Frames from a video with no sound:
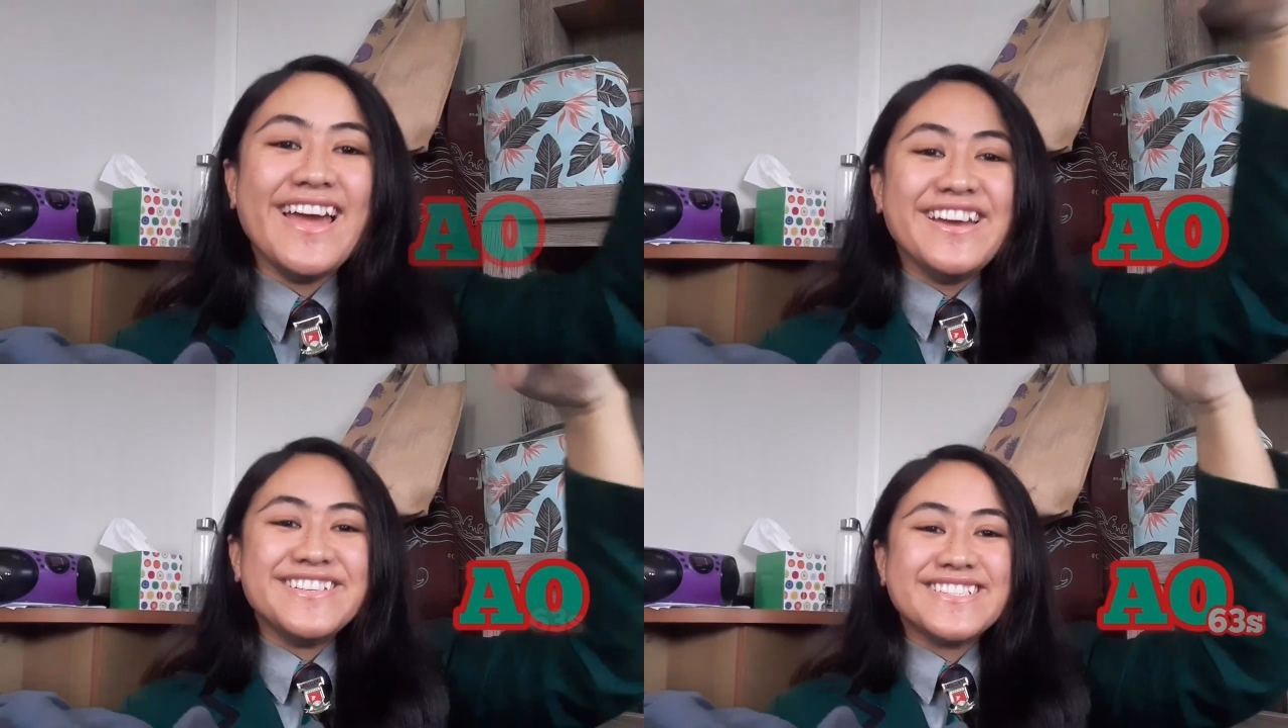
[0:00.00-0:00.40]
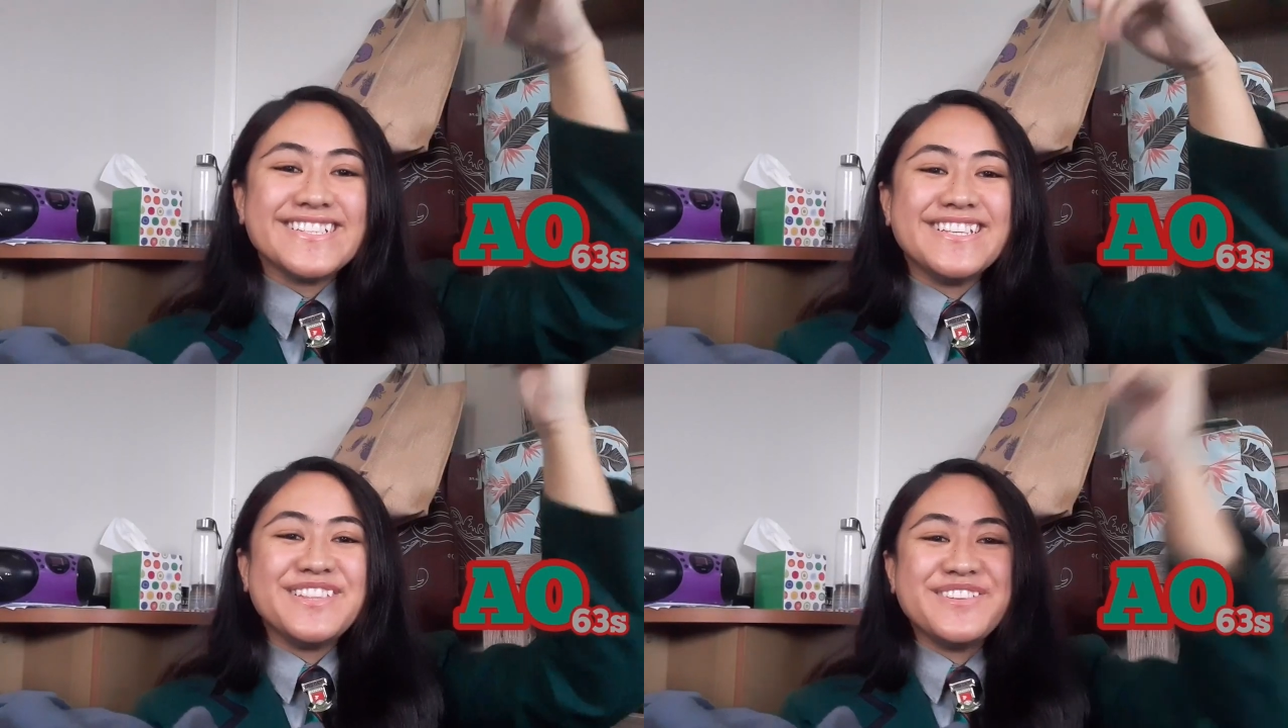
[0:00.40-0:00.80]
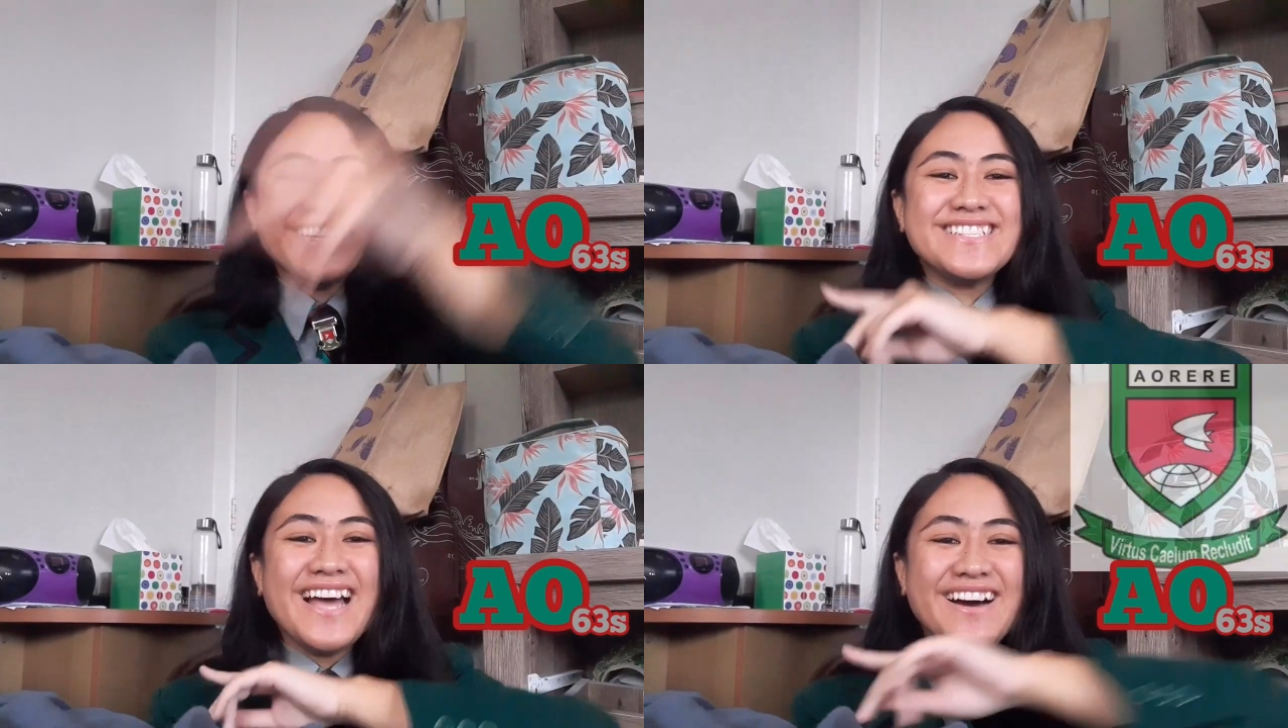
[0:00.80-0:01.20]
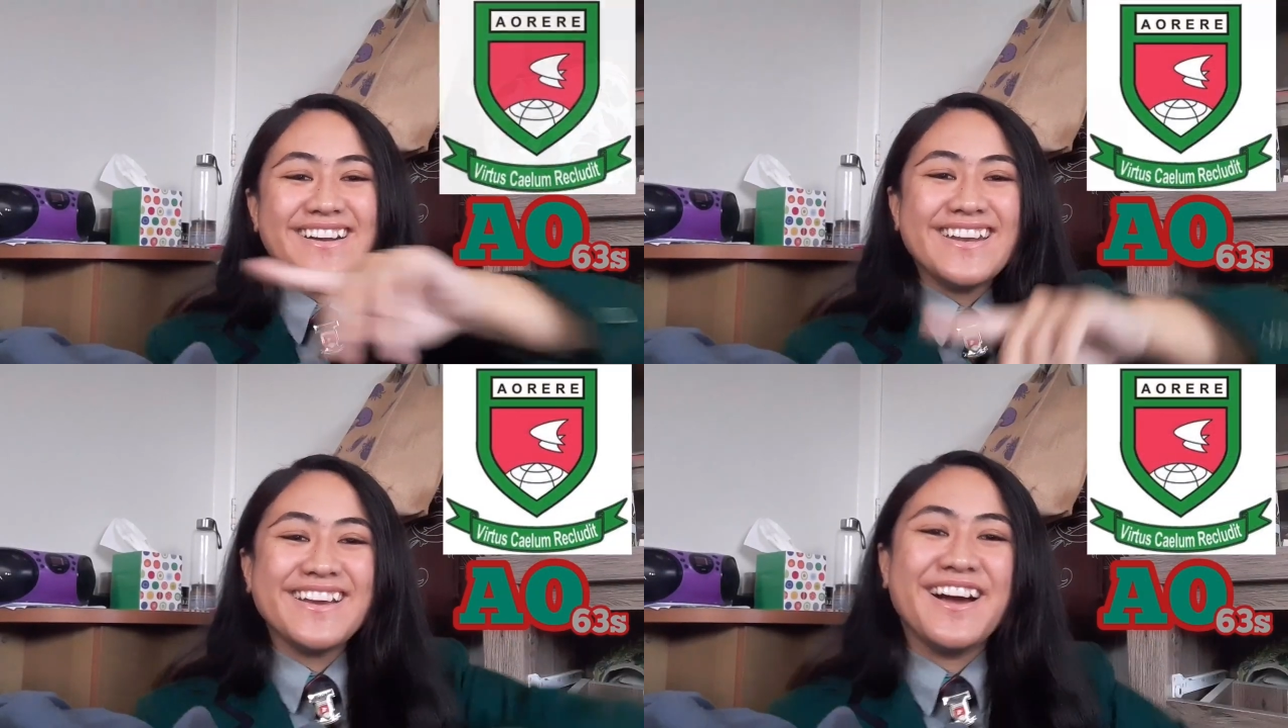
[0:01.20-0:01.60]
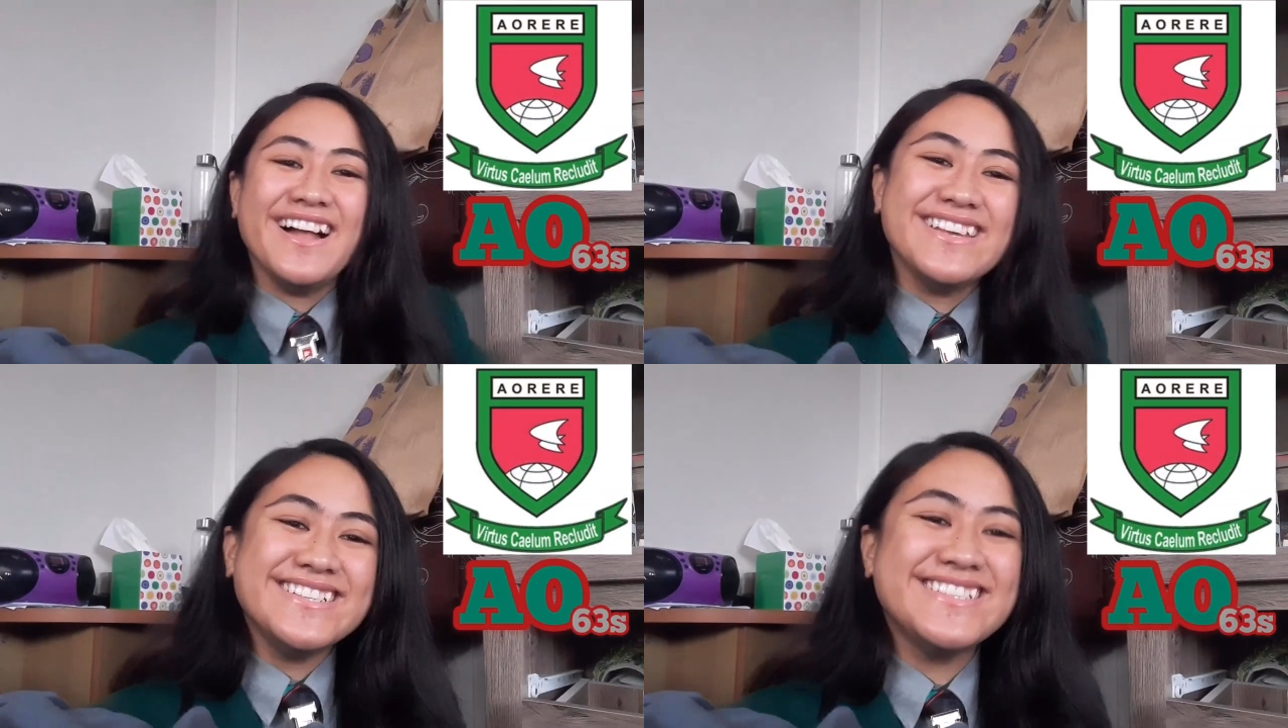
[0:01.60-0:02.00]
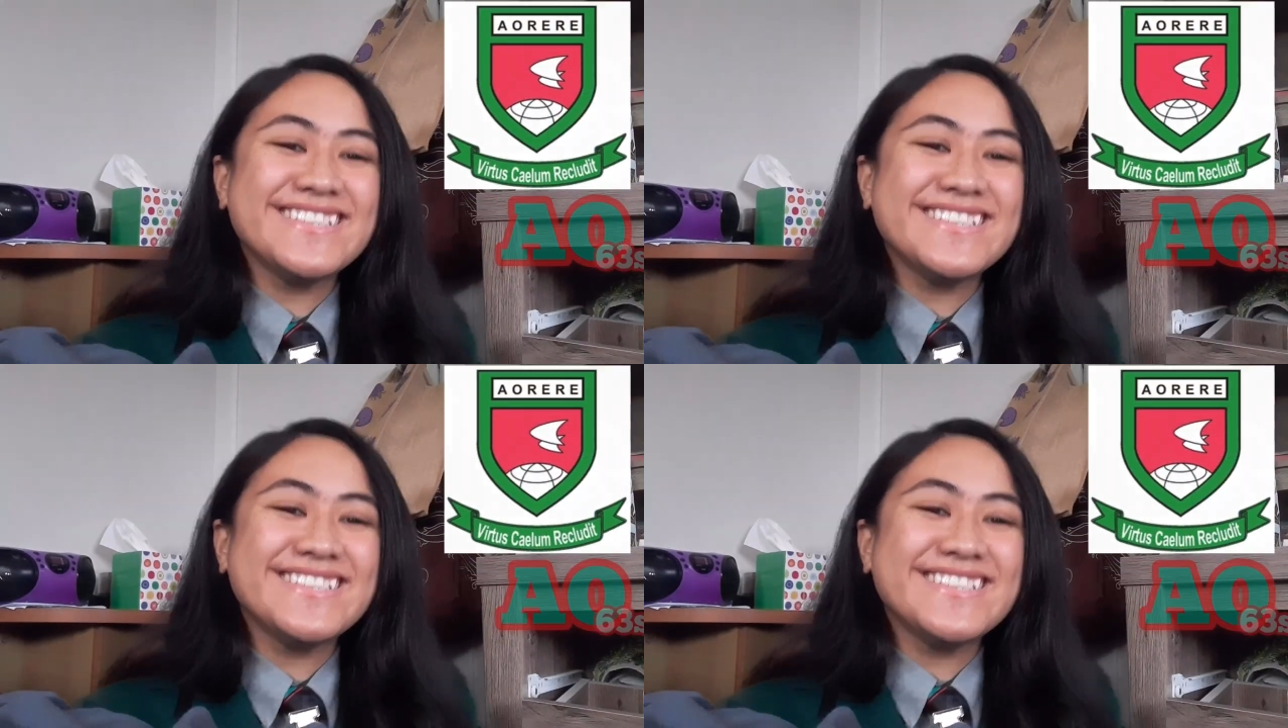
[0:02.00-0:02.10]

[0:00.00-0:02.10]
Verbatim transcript: Air 63's Aorere College.